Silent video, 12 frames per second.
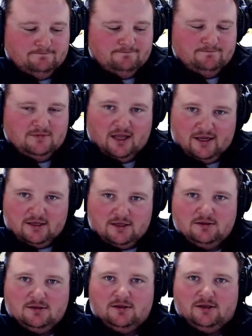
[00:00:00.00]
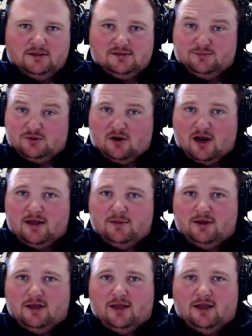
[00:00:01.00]
like and
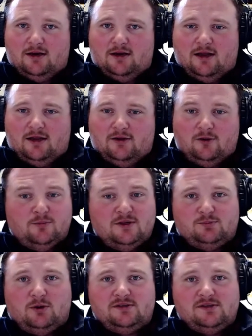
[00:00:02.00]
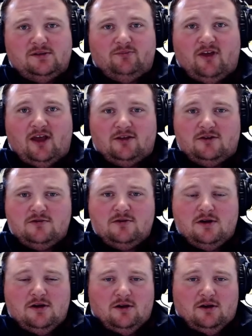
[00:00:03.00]
subscribe, and I hope this brings you some value.
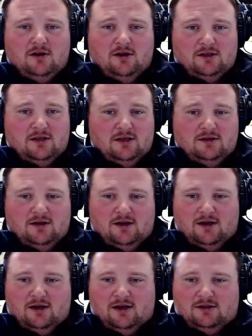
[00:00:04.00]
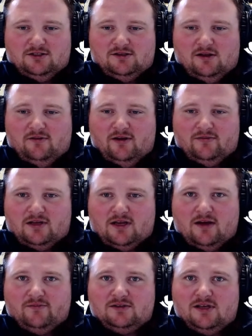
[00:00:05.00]
Again, I just love having the
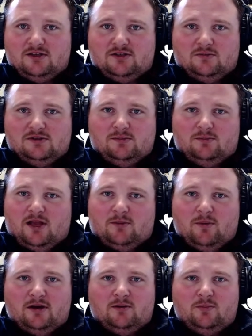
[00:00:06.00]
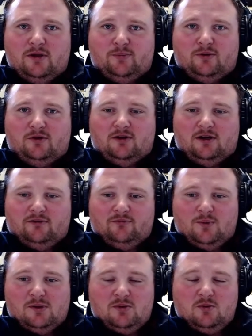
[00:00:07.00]
conversation with some like-minded people
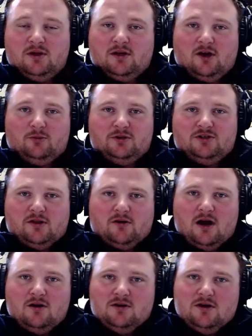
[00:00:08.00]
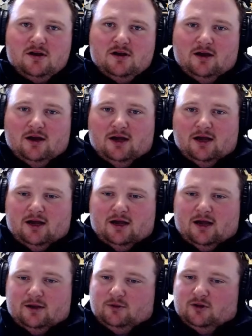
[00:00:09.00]
of maybe we can help each other out.
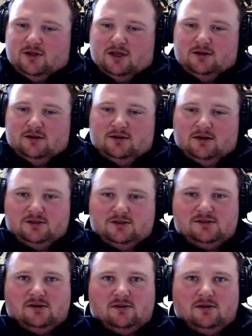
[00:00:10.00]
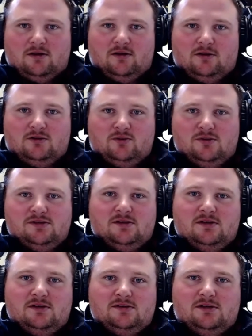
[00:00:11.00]
I'm located just out of the Twin
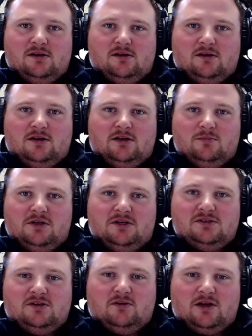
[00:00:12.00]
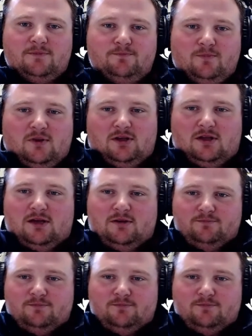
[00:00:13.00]
Cities here in Minnesota. Again,